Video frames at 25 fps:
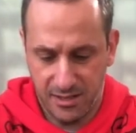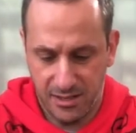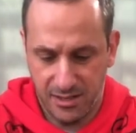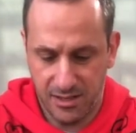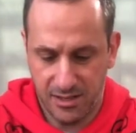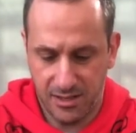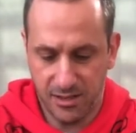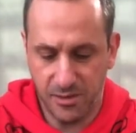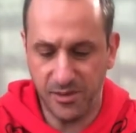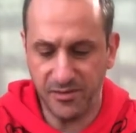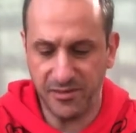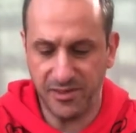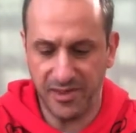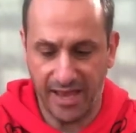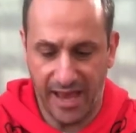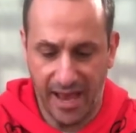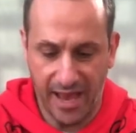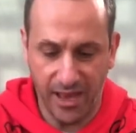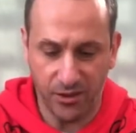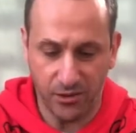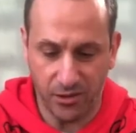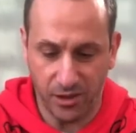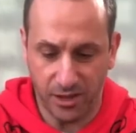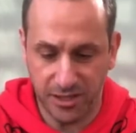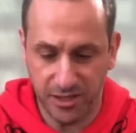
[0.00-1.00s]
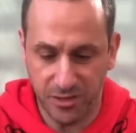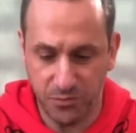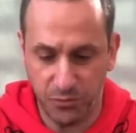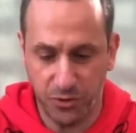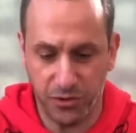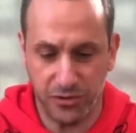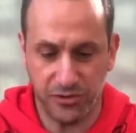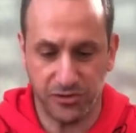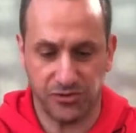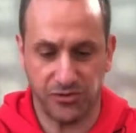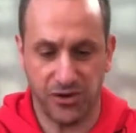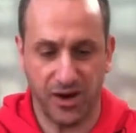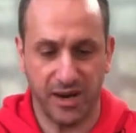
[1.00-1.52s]
Even the angle, I just put it
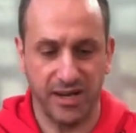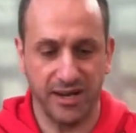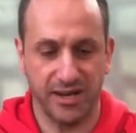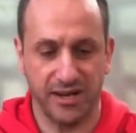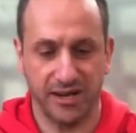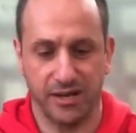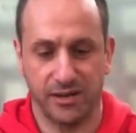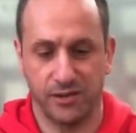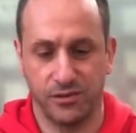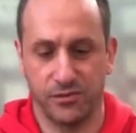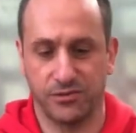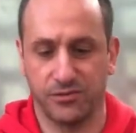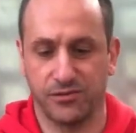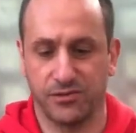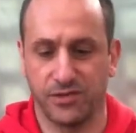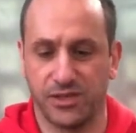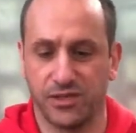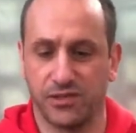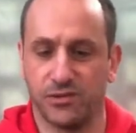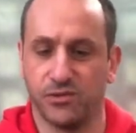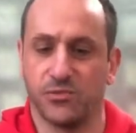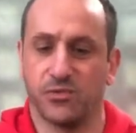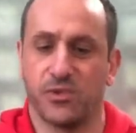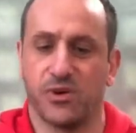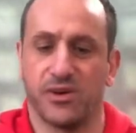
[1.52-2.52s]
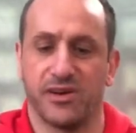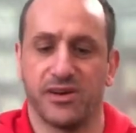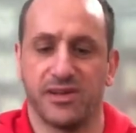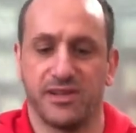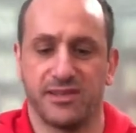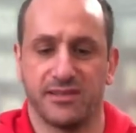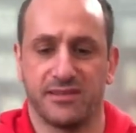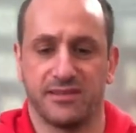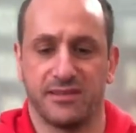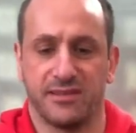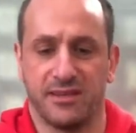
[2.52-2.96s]
straight in and it looks really good where it is.